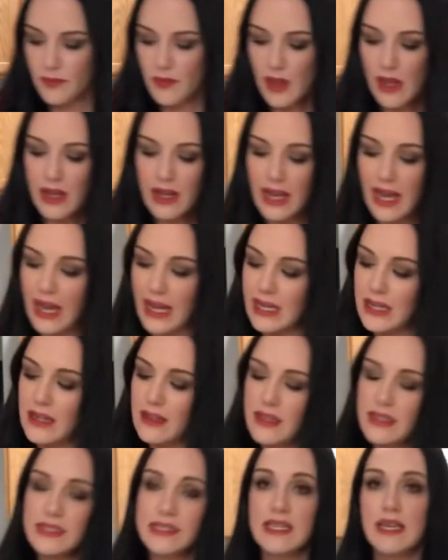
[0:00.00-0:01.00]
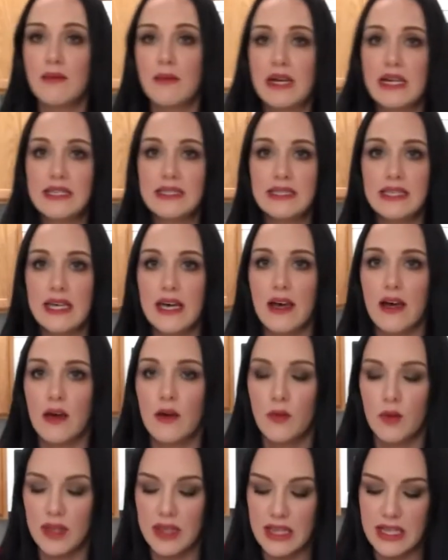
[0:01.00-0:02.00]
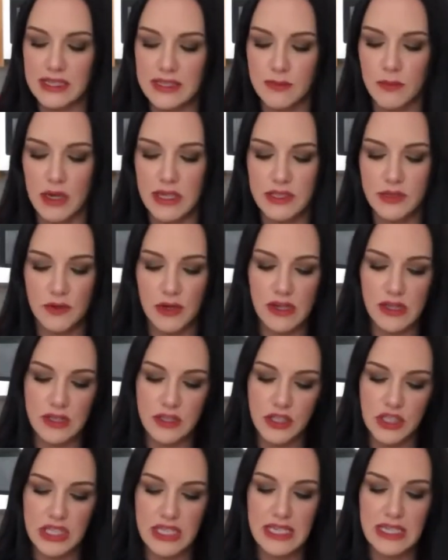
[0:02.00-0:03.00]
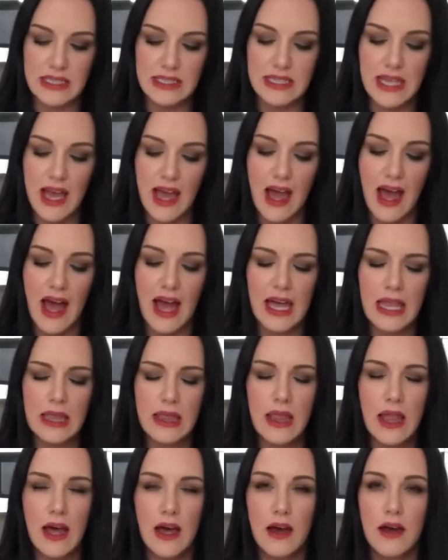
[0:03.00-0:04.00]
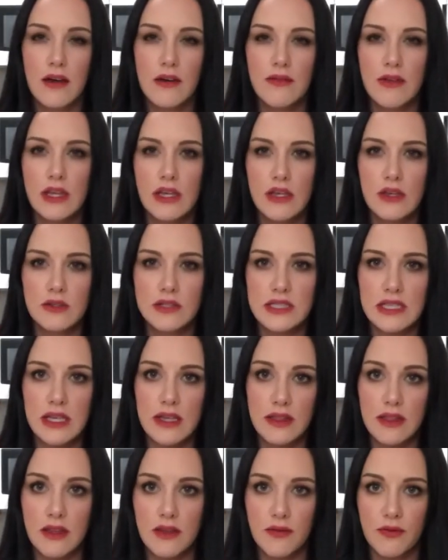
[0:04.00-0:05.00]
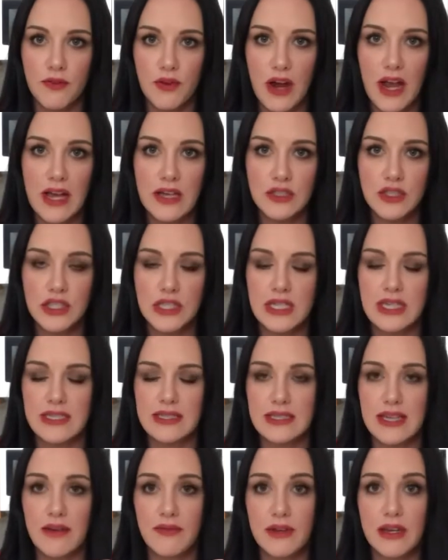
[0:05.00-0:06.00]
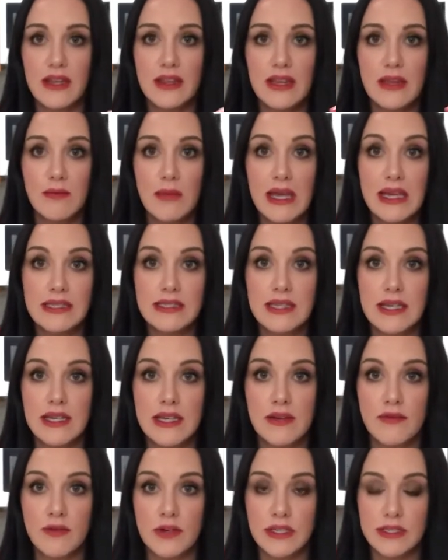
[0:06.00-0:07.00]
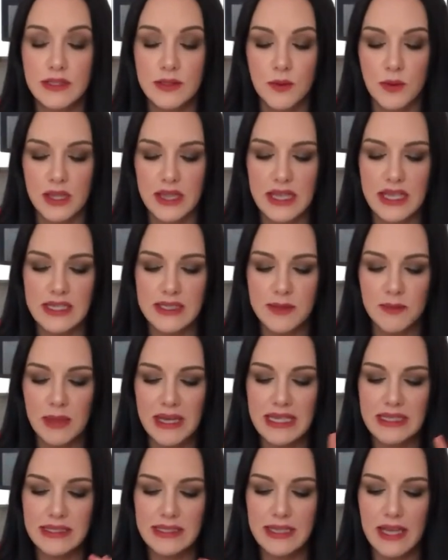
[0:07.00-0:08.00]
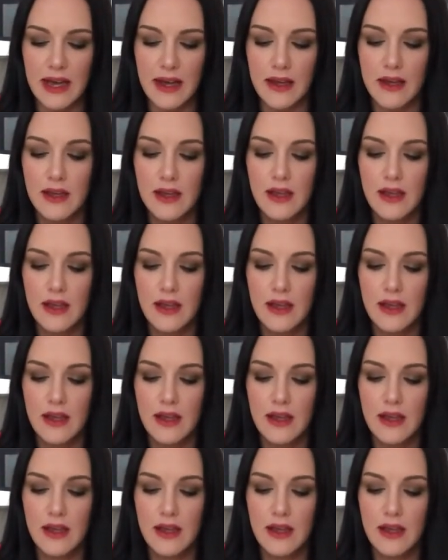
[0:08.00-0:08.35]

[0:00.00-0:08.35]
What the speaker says: Kind of the same idea with this mozzarella cheese. I love using the fresh. It definitely makes a difference with this pizza.